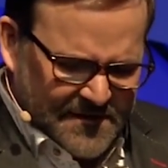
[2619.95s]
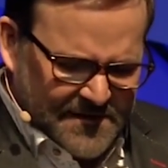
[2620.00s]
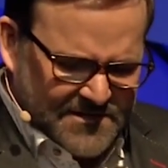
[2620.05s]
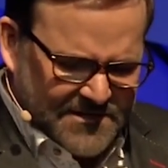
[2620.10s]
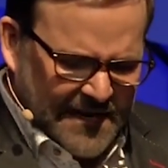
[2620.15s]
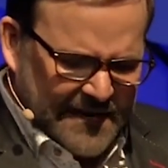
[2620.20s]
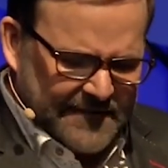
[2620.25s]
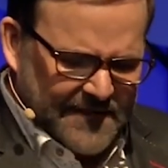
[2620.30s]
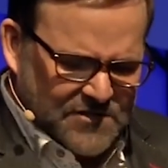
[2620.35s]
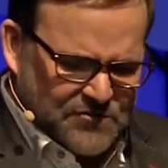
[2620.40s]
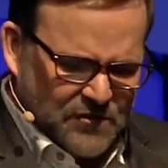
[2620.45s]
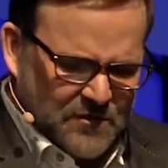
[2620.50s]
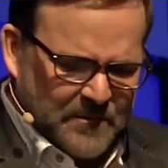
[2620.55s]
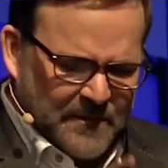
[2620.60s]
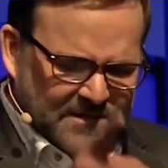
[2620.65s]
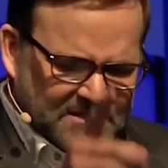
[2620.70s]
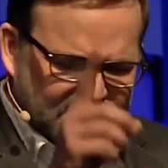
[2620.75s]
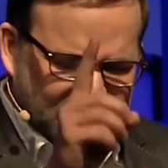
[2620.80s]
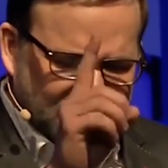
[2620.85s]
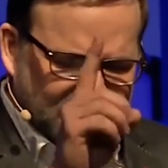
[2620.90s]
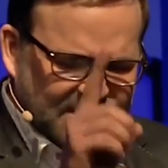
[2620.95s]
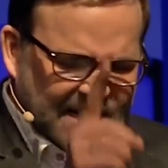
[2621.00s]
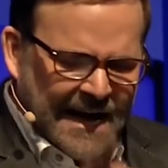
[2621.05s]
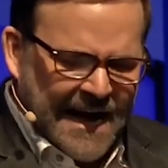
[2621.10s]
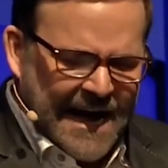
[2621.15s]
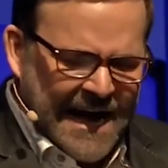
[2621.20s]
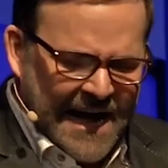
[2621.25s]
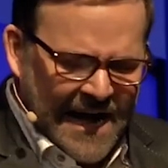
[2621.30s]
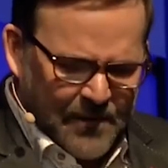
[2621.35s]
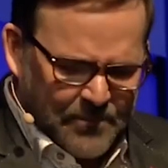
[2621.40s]
Say this with me
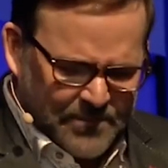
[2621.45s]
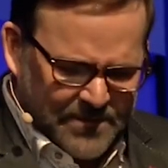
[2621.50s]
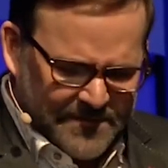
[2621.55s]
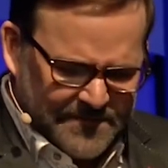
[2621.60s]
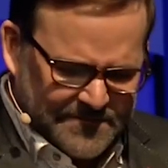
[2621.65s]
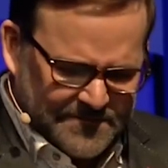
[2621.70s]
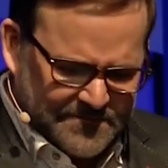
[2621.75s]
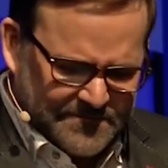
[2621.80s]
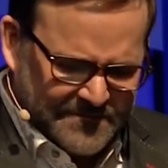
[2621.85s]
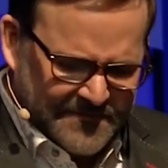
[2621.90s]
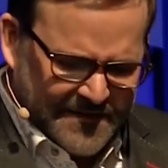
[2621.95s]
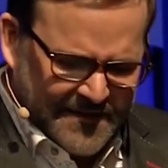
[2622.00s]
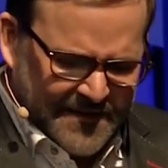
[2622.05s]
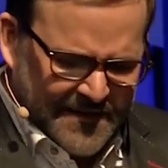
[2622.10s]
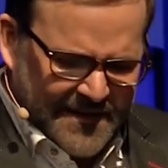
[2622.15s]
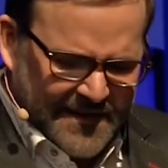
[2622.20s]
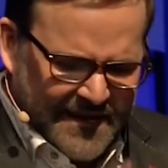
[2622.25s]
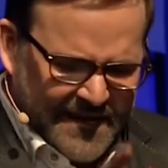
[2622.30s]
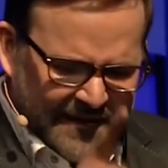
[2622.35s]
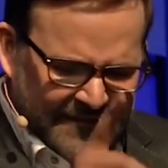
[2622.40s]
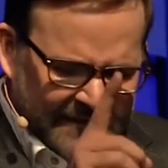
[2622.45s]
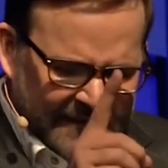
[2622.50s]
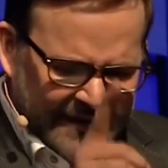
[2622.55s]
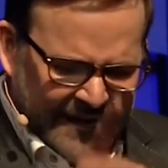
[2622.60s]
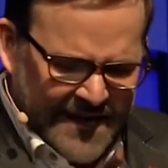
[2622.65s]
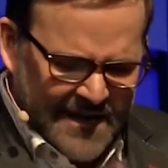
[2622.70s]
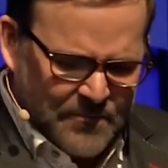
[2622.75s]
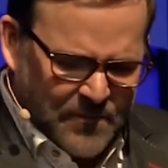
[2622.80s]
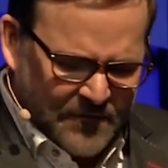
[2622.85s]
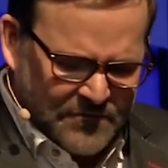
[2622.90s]
stop, stop. in the
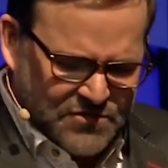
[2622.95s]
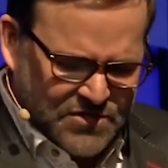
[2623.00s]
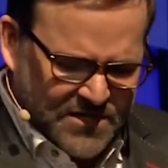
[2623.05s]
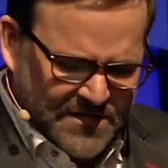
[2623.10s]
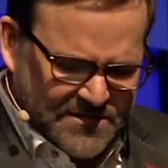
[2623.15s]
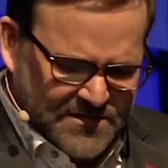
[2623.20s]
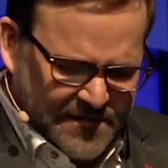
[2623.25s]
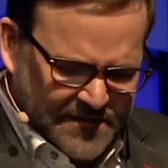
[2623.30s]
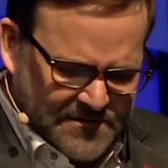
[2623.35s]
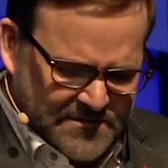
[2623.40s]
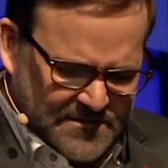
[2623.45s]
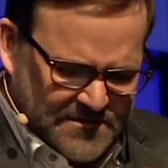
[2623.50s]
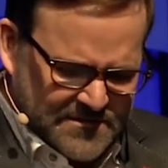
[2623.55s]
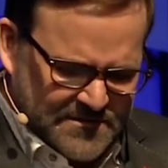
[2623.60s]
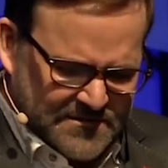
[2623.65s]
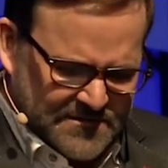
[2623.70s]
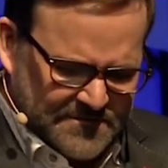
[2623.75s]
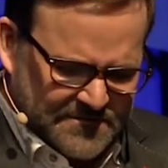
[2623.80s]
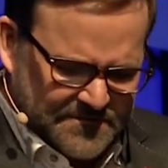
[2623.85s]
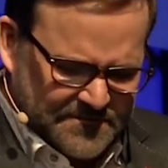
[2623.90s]
name of Jesus.